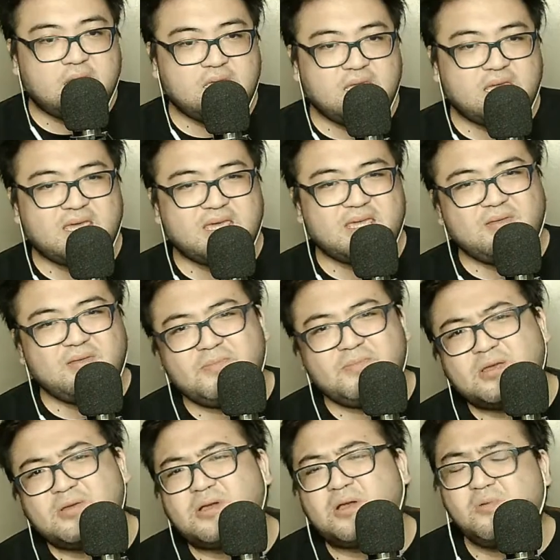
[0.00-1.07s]
yeah,
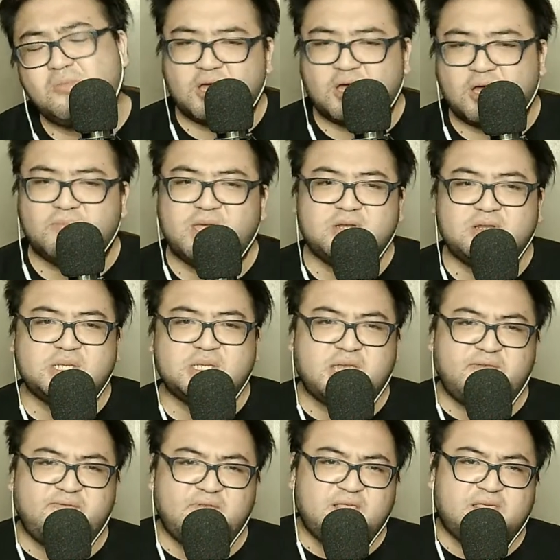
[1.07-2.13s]
come on, man, you're
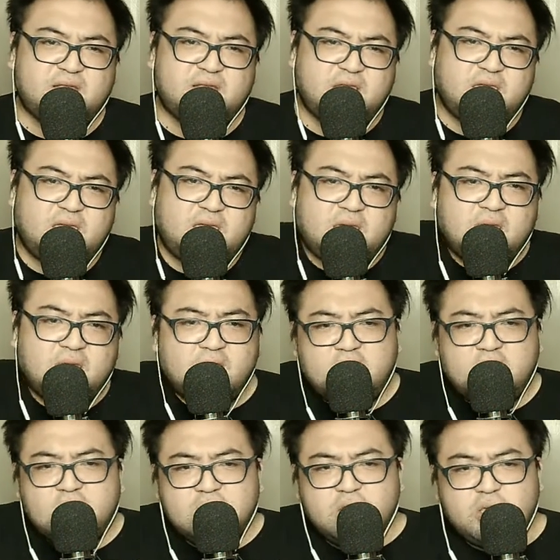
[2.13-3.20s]
7-3.
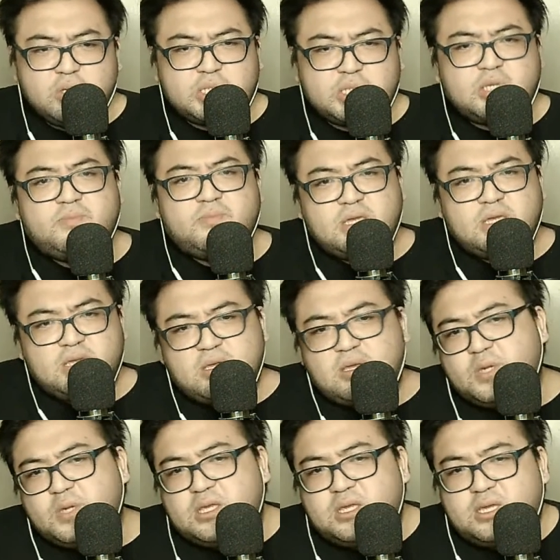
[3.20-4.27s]
You used to be. I
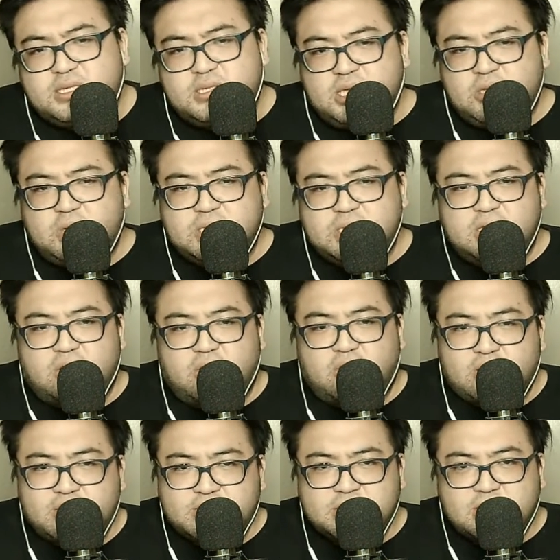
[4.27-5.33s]
mean, he was an
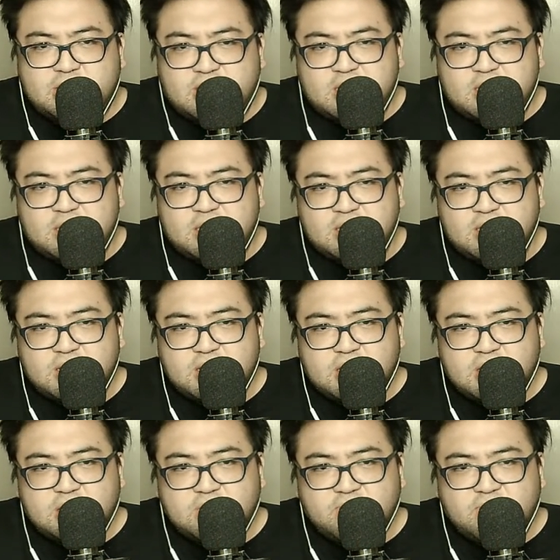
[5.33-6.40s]
all-star
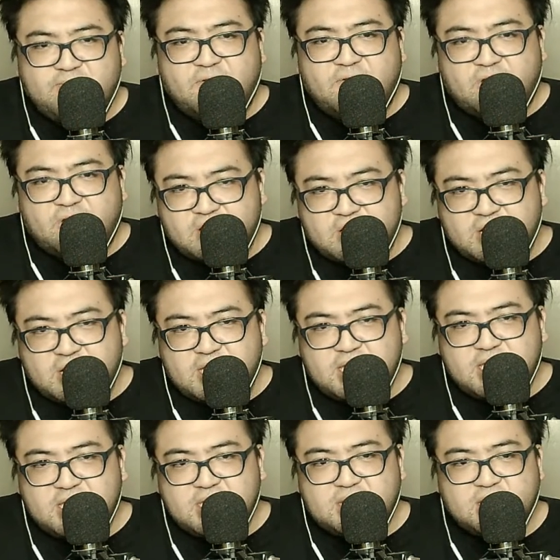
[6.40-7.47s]
before,
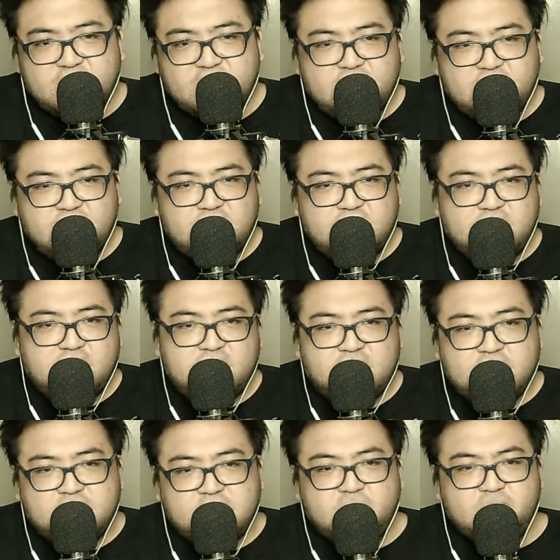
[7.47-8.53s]
right? Don't